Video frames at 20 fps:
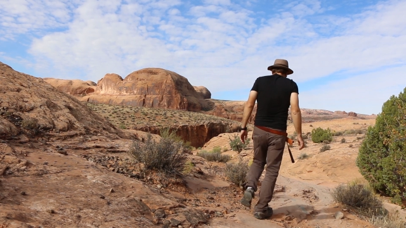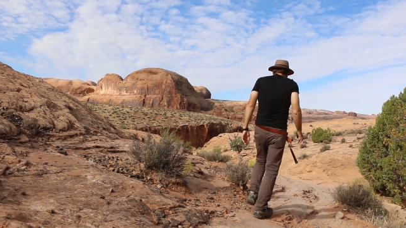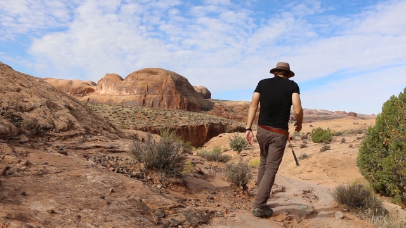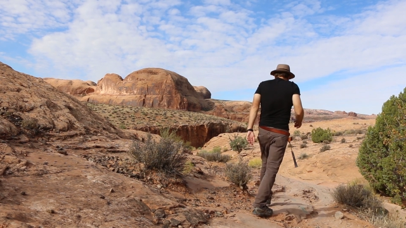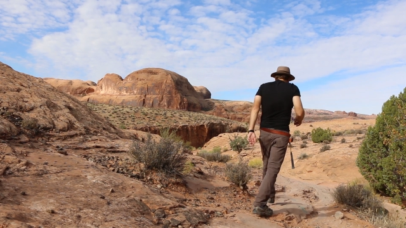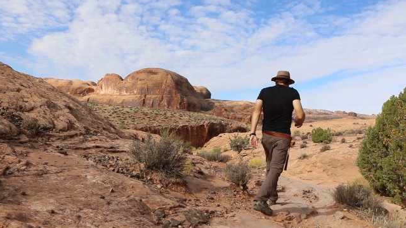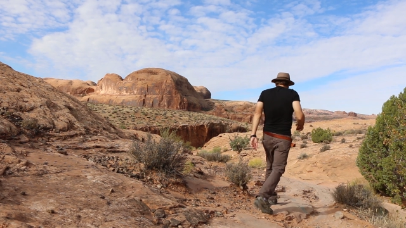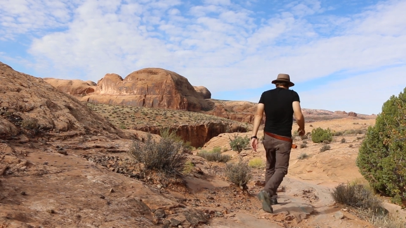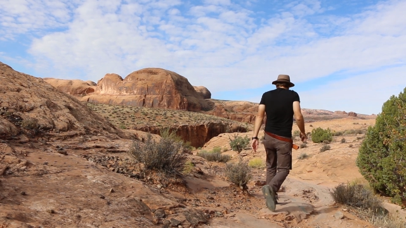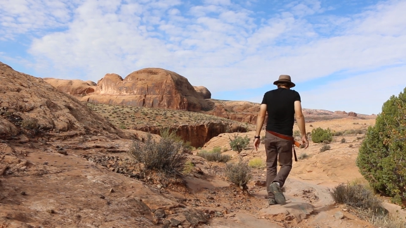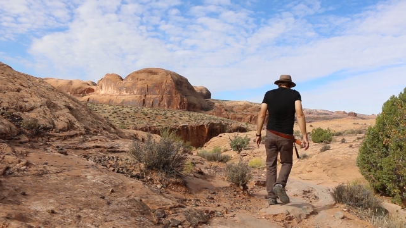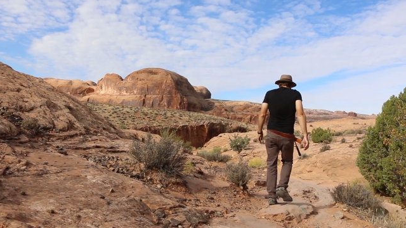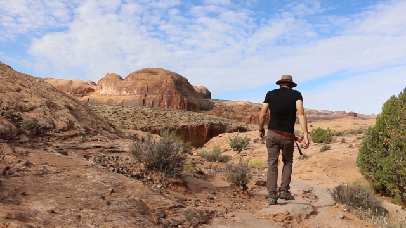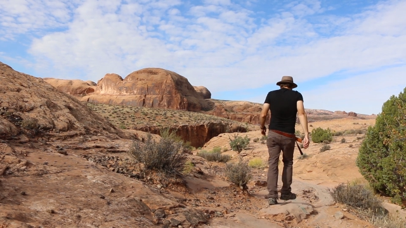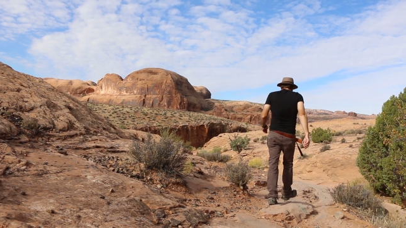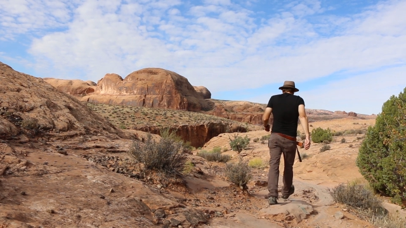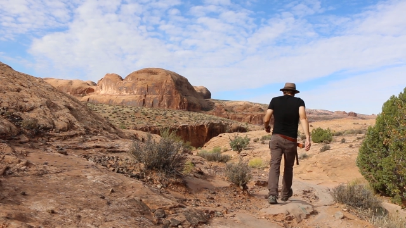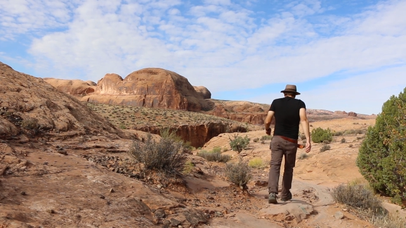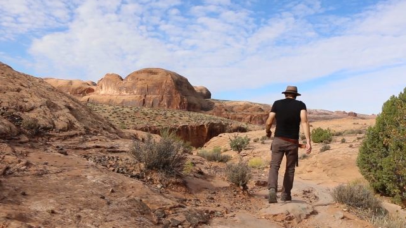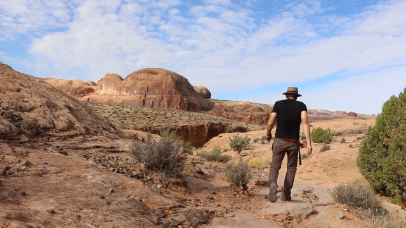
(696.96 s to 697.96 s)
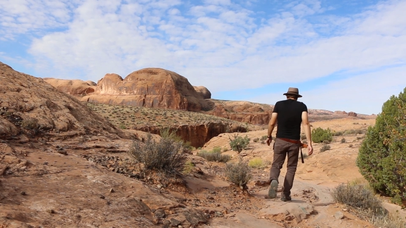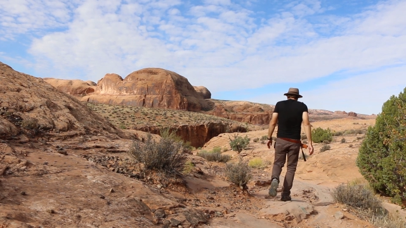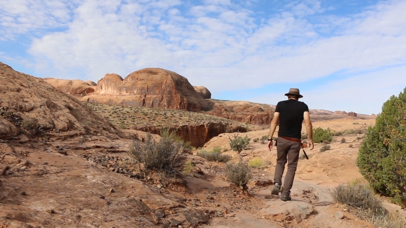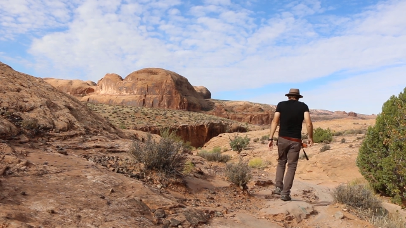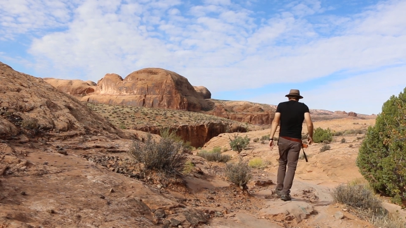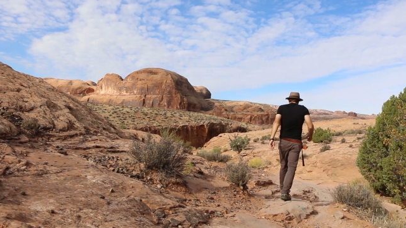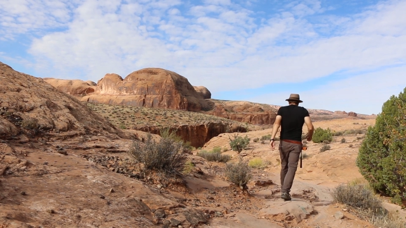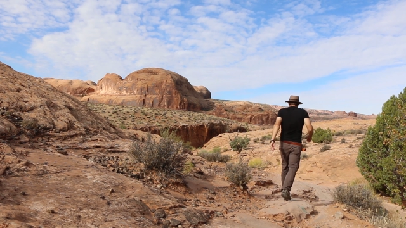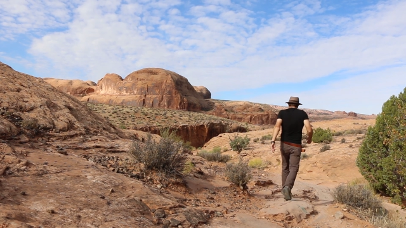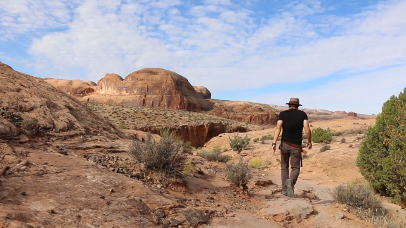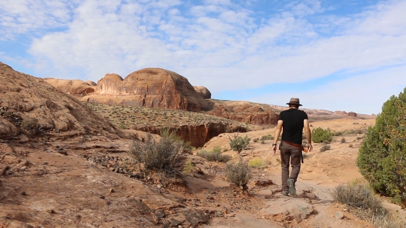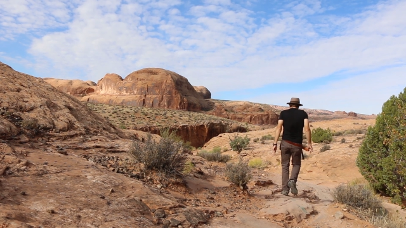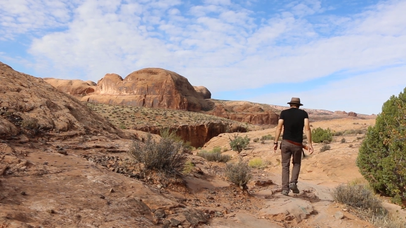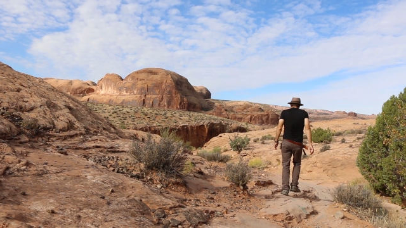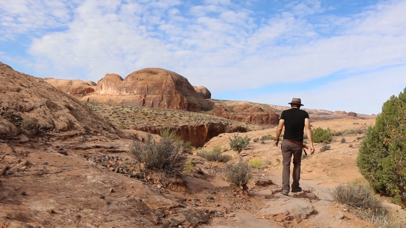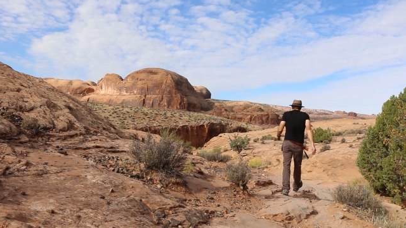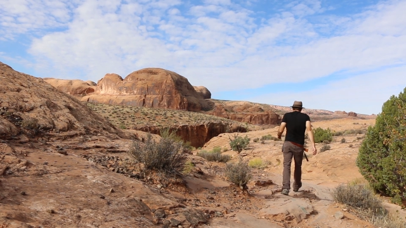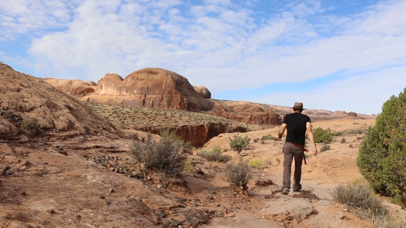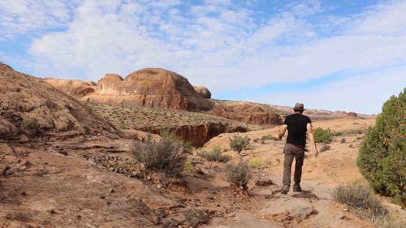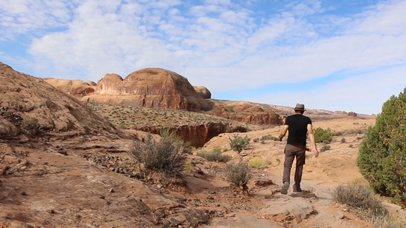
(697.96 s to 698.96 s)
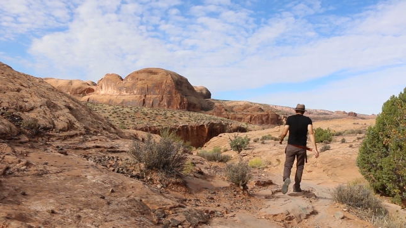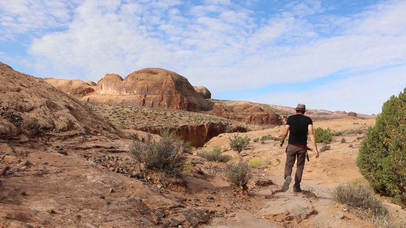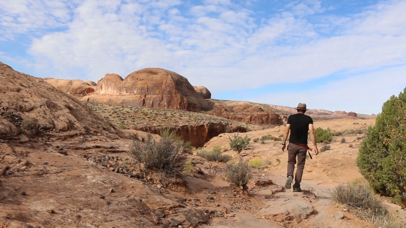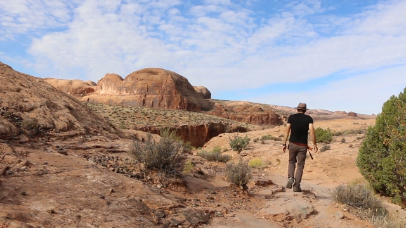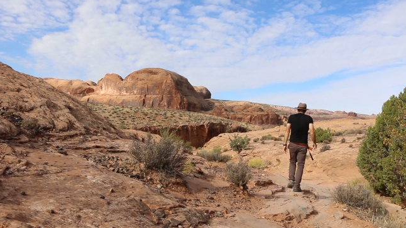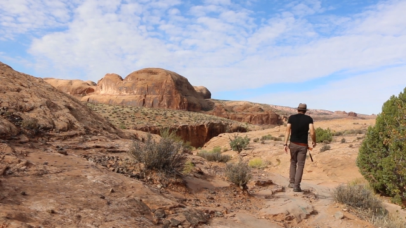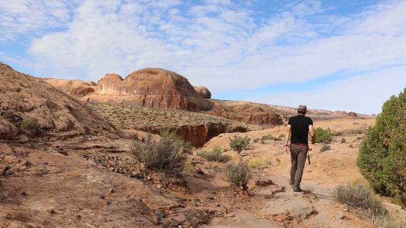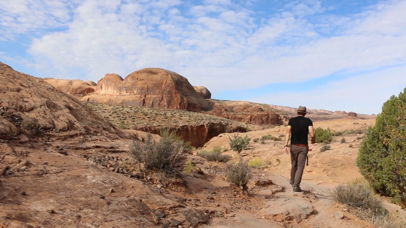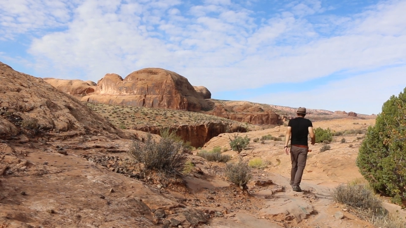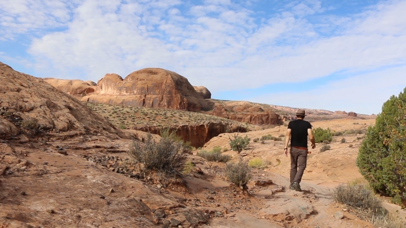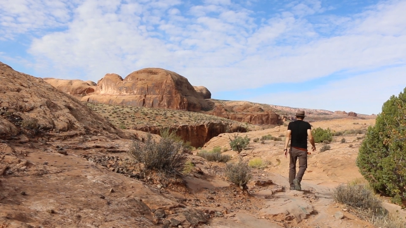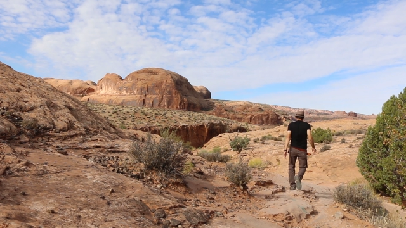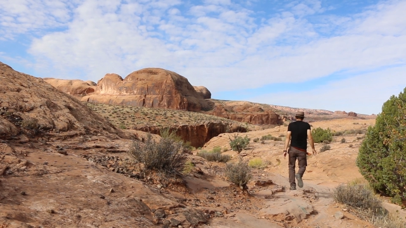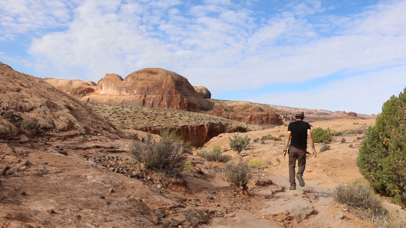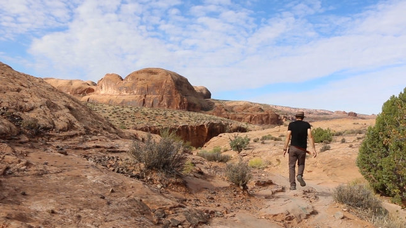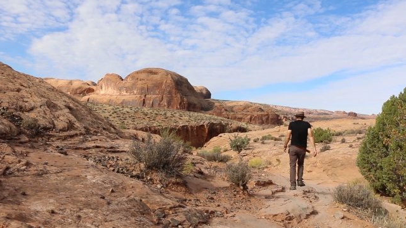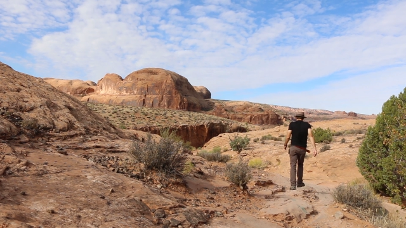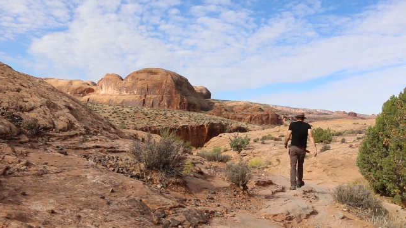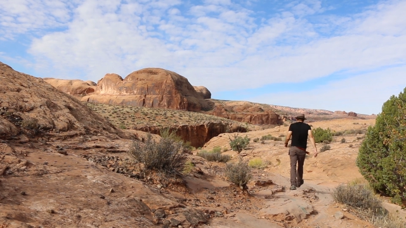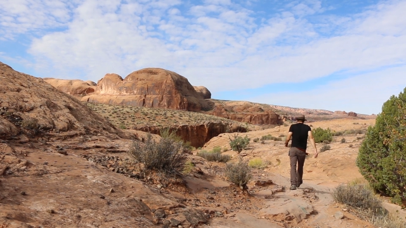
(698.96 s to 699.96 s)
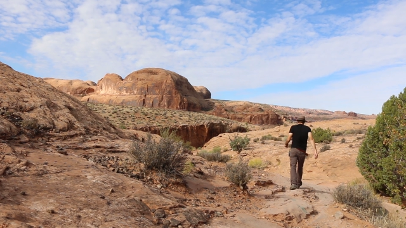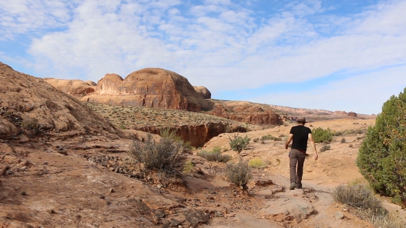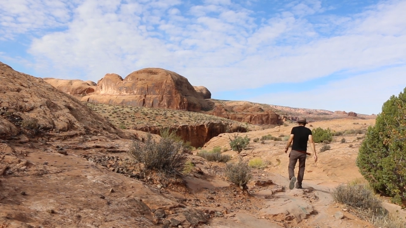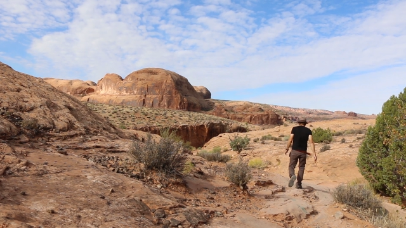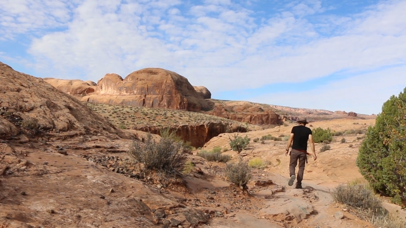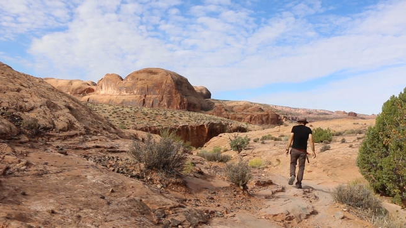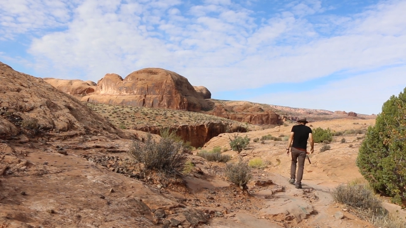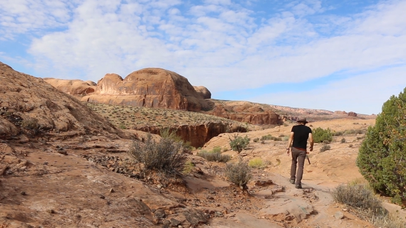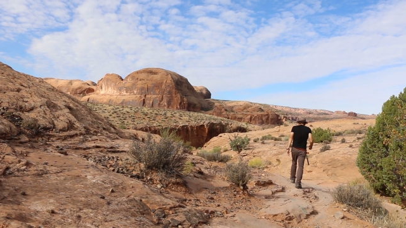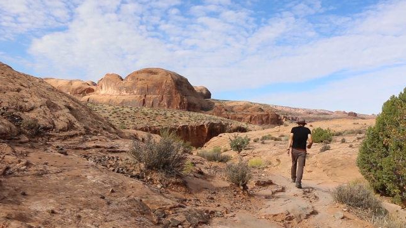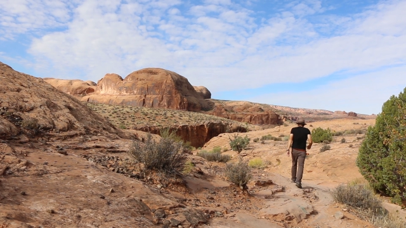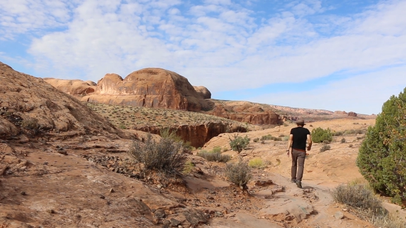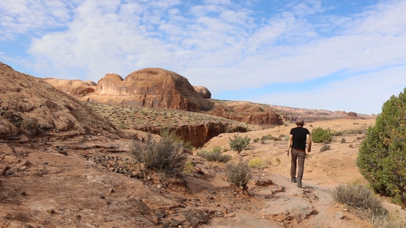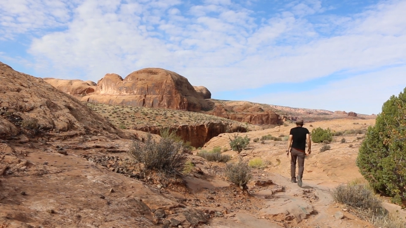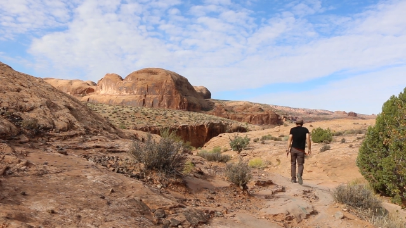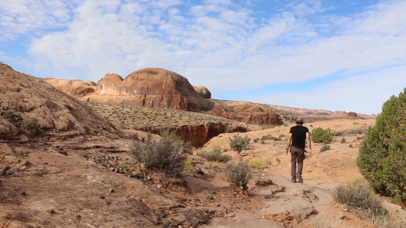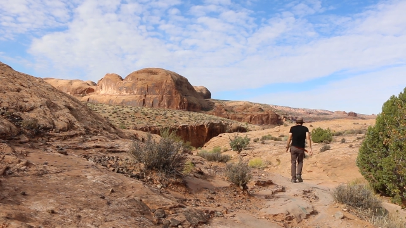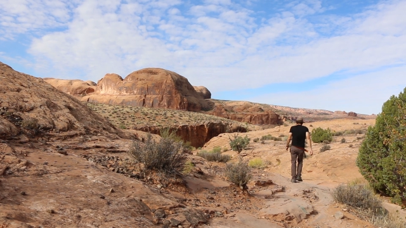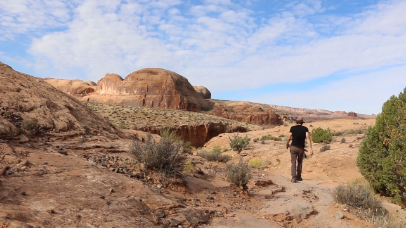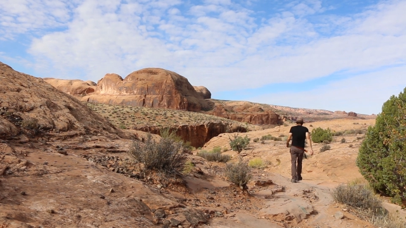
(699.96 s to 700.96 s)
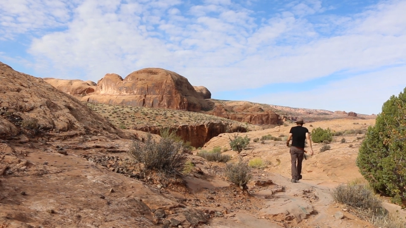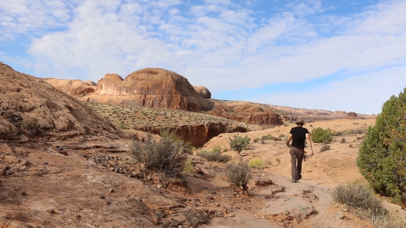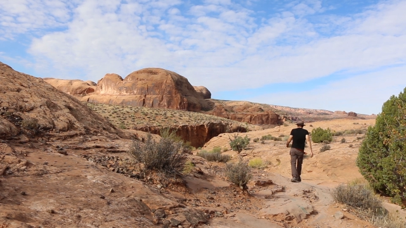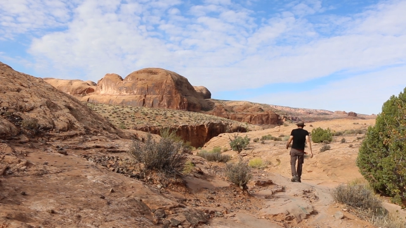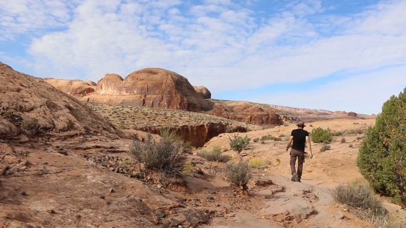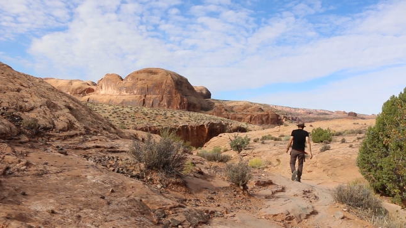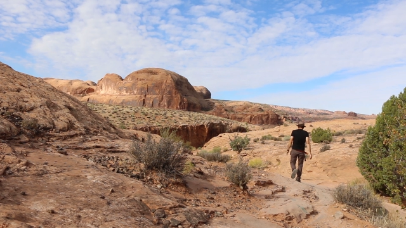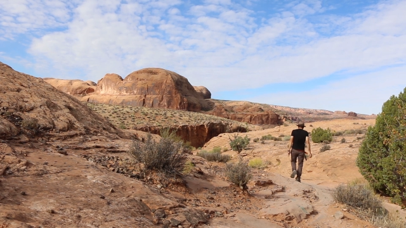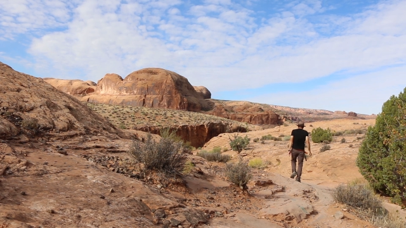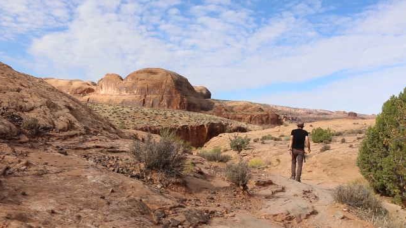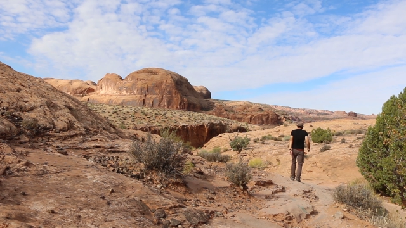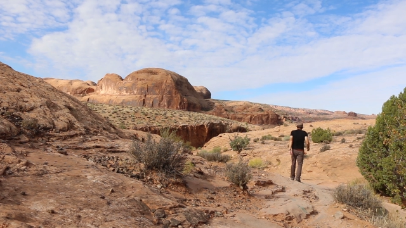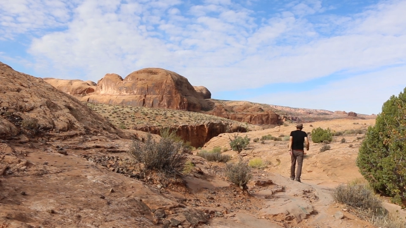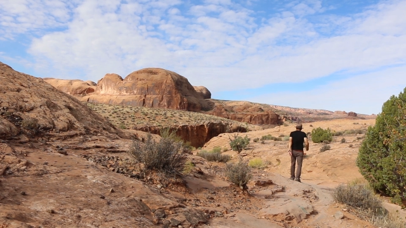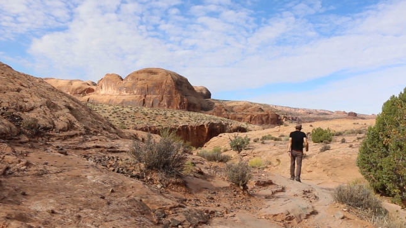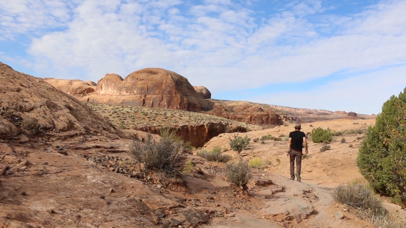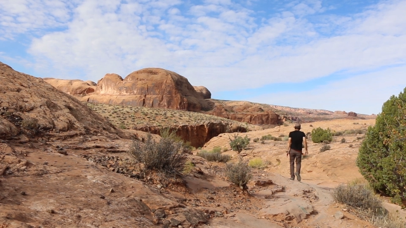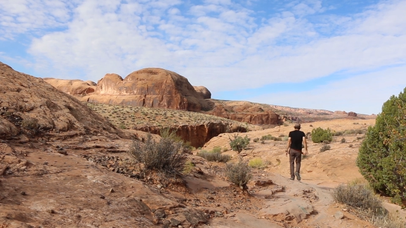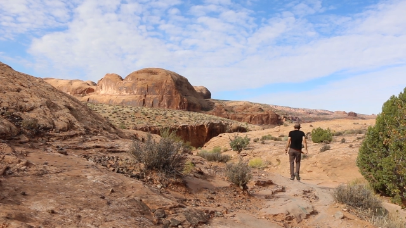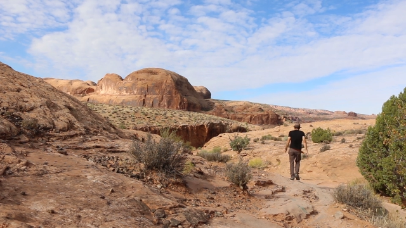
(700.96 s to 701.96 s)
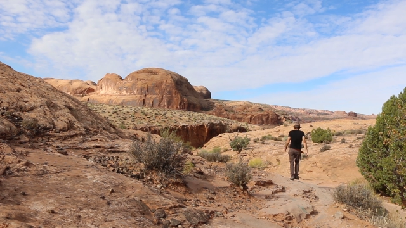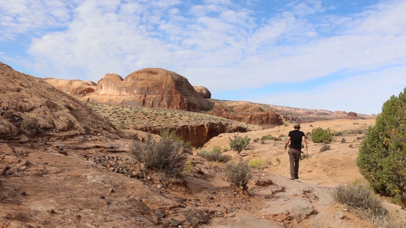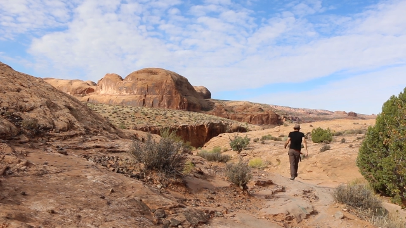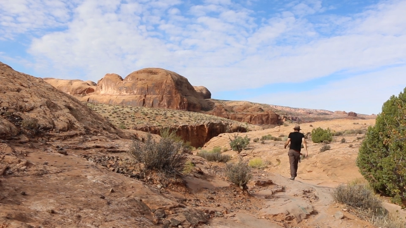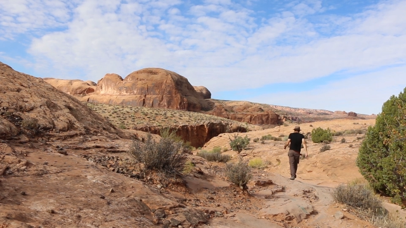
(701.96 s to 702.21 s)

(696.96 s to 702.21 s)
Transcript: (no speaker visible)